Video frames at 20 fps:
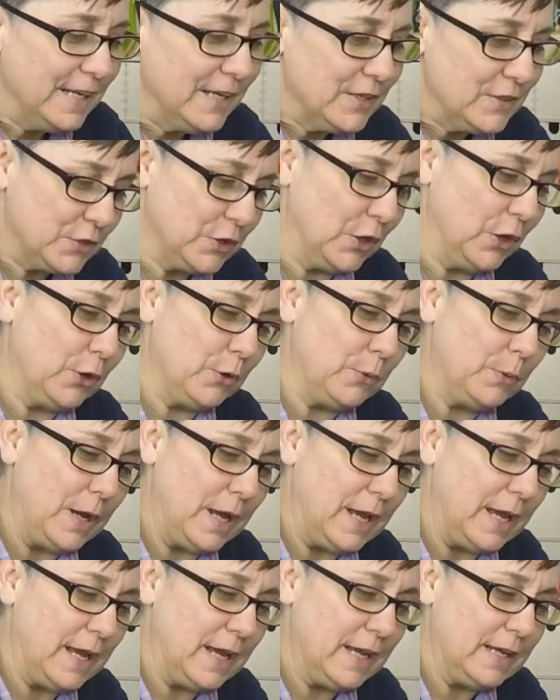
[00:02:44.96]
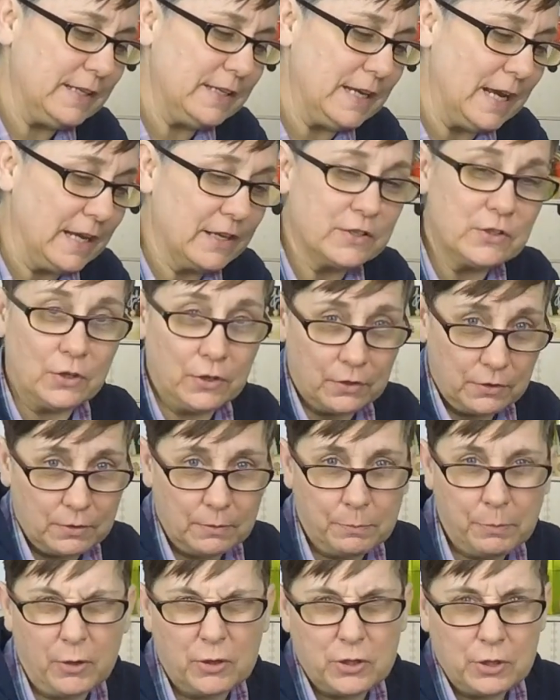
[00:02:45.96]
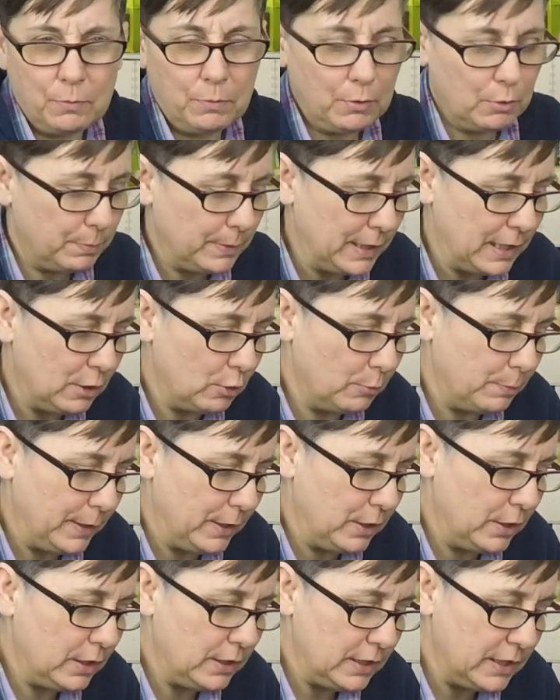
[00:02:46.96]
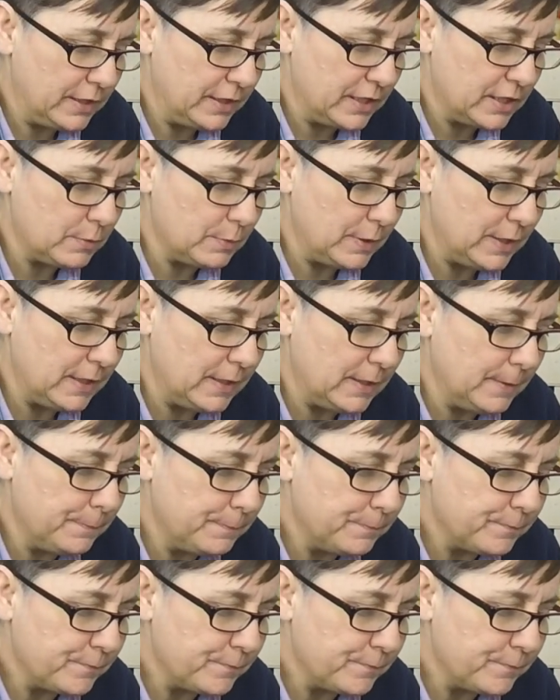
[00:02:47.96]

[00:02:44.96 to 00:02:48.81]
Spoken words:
So yeah, so the project will be a little bit earlier this week.